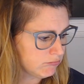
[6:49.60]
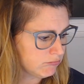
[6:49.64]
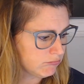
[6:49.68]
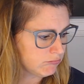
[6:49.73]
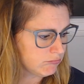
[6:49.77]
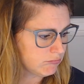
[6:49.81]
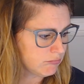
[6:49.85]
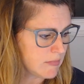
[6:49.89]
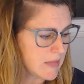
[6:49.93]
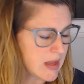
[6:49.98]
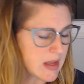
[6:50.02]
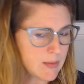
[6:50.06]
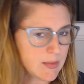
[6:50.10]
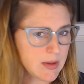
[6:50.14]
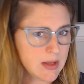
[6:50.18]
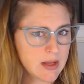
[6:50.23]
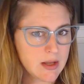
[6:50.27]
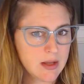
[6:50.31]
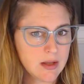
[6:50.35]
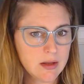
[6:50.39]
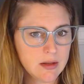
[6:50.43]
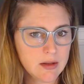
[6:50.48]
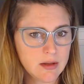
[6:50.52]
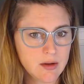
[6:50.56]

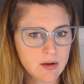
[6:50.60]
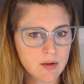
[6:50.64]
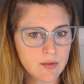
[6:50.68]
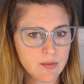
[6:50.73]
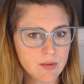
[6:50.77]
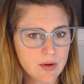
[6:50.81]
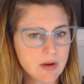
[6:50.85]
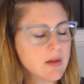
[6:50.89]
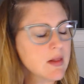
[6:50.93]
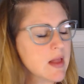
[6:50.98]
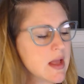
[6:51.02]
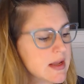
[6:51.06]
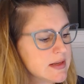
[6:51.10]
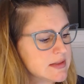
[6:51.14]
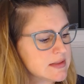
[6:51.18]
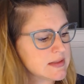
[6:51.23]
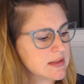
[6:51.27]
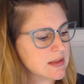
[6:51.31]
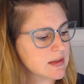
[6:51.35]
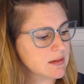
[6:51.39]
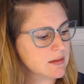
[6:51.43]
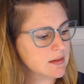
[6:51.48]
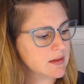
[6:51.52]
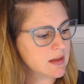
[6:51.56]
Maybe you're
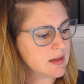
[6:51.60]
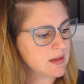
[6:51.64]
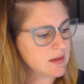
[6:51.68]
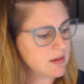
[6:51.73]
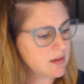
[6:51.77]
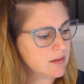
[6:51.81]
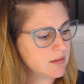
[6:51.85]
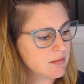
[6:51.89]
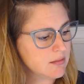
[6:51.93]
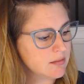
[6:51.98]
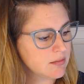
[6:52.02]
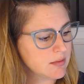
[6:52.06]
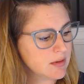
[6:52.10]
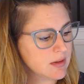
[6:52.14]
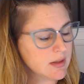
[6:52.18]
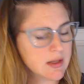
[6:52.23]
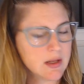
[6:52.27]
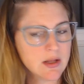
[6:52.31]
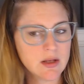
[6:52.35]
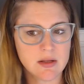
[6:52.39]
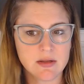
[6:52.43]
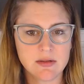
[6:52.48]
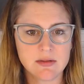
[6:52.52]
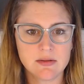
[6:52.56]
realizing that you really
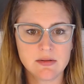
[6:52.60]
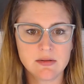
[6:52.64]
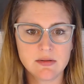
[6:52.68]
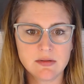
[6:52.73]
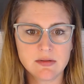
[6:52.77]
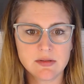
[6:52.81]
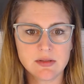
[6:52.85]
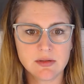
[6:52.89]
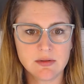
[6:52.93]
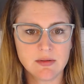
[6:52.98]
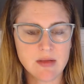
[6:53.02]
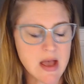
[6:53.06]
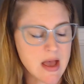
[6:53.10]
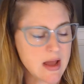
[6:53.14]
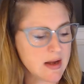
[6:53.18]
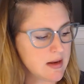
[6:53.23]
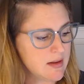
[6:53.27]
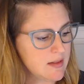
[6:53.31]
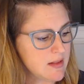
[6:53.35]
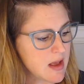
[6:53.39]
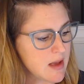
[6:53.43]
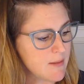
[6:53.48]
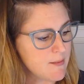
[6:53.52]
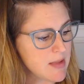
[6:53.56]
could do that,
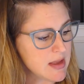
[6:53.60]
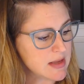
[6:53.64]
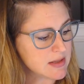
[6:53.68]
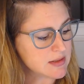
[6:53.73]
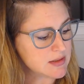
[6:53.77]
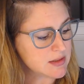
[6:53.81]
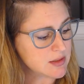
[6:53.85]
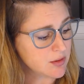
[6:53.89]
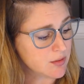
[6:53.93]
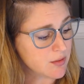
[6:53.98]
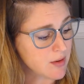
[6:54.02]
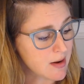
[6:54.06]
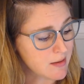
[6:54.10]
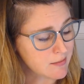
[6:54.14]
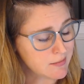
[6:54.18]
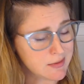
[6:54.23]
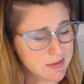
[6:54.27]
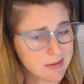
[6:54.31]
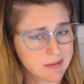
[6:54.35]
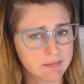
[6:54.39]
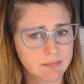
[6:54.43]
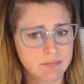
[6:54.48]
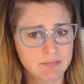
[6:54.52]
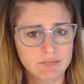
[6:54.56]
and that makes you
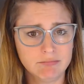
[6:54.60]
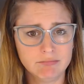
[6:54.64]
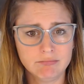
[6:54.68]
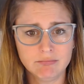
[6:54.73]
grounded.